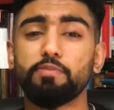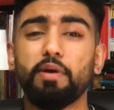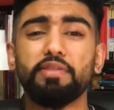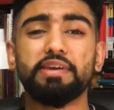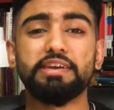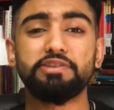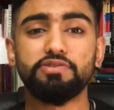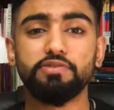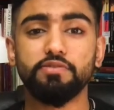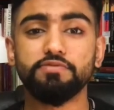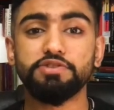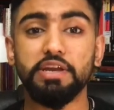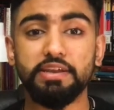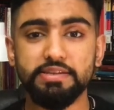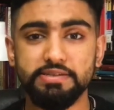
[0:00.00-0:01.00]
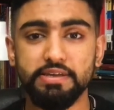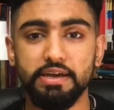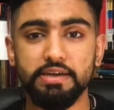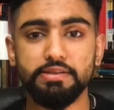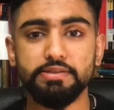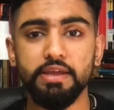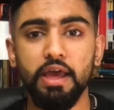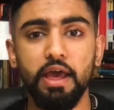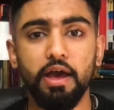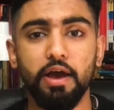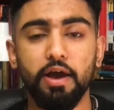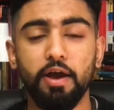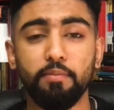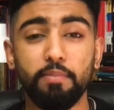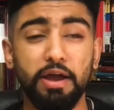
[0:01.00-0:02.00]
about the history of genocides.
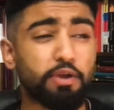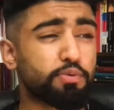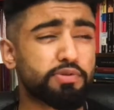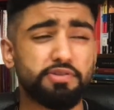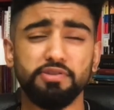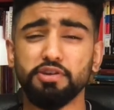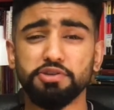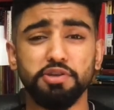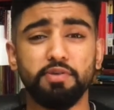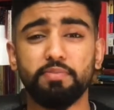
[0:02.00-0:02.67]
And it was such an